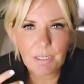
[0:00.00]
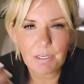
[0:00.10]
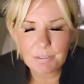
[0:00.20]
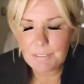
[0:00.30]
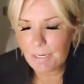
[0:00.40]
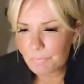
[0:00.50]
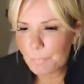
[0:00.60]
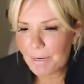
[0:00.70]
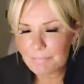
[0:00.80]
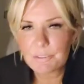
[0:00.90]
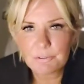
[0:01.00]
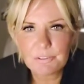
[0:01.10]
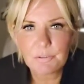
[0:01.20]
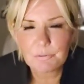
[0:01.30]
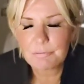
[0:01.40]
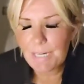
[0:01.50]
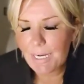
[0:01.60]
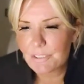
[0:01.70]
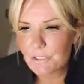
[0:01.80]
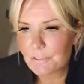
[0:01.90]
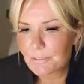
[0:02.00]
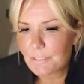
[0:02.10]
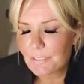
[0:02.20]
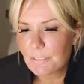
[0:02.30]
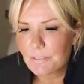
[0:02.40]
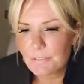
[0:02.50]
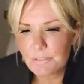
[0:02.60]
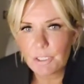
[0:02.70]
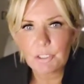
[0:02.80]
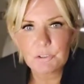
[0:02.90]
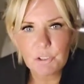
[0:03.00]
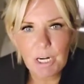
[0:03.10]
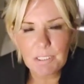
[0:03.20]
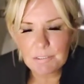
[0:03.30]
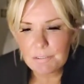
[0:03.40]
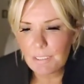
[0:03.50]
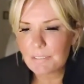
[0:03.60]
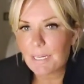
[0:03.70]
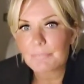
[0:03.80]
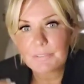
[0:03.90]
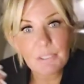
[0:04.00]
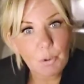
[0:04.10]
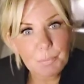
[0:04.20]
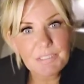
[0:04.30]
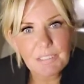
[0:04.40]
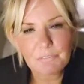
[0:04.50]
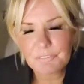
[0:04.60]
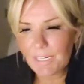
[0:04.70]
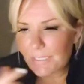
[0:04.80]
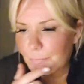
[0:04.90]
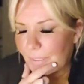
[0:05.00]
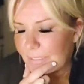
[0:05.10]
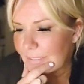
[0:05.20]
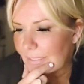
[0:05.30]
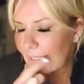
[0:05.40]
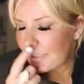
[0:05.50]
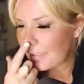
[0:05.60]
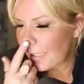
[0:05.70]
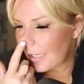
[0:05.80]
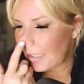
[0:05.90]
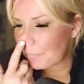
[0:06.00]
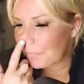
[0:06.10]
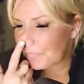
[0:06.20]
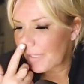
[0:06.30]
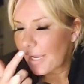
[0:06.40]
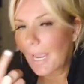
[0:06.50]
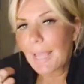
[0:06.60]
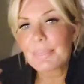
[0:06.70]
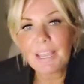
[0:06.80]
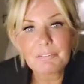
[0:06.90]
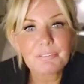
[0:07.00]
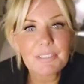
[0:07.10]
I'd have a paradoxical reaction to certain drugs having the opposite effect, basically. And that